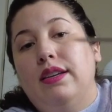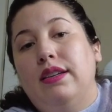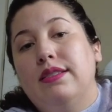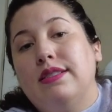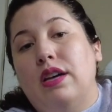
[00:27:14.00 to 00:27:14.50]

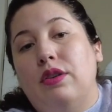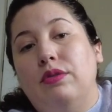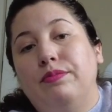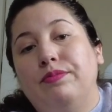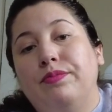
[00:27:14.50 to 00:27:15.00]
So
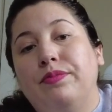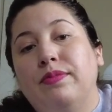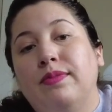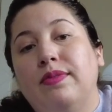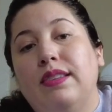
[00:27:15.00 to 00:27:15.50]

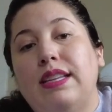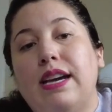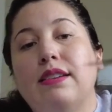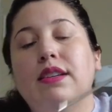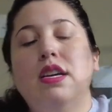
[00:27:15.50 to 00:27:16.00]

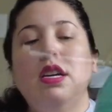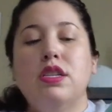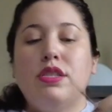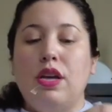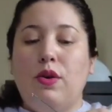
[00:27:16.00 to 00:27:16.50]
yeah,
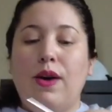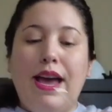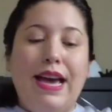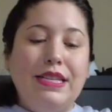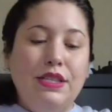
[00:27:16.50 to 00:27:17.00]
so I
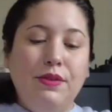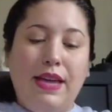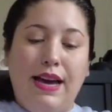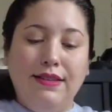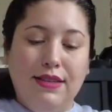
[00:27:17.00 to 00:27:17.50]
had to do
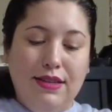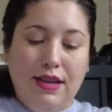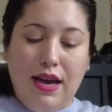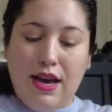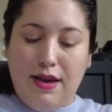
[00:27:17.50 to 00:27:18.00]
that.
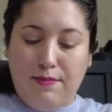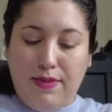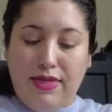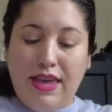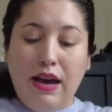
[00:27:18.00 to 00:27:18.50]

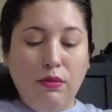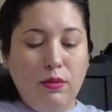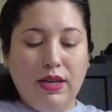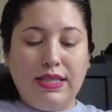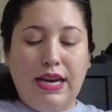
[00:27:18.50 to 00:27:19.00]
That
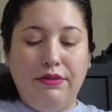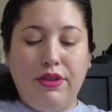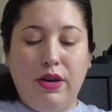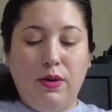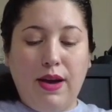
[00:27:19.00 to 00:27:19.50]
worked out
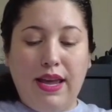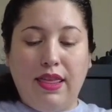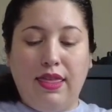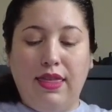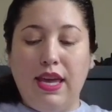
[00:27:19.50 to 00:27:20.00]
though. I
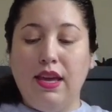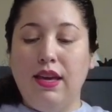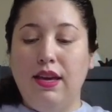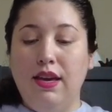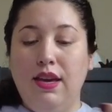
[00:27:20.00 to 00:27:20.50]

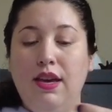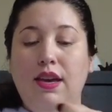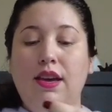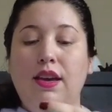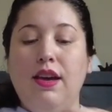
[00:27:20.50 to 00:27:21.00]
think
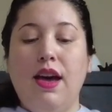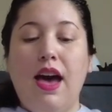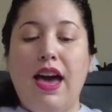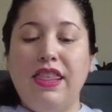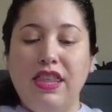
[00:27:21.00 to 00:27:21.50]

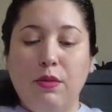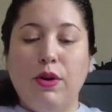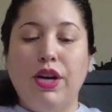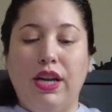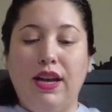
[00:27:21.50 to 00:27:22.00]
we're
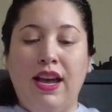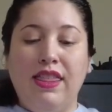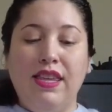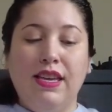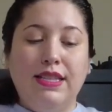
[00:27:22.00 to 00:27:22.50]
good. I
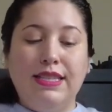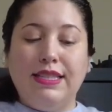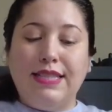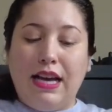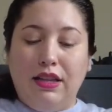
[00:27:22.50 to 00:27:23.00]
think it's
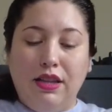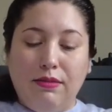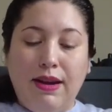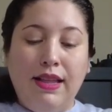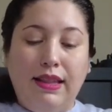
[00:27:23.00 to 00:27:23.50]
exactly the
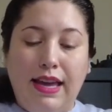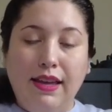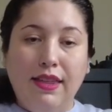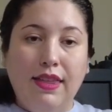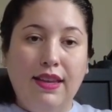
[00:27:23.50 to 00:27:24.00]
right
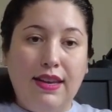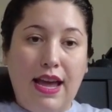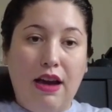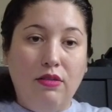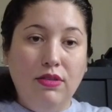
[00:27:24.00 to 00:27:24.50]
length
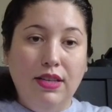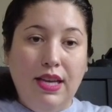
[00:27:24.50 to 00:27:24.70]
now.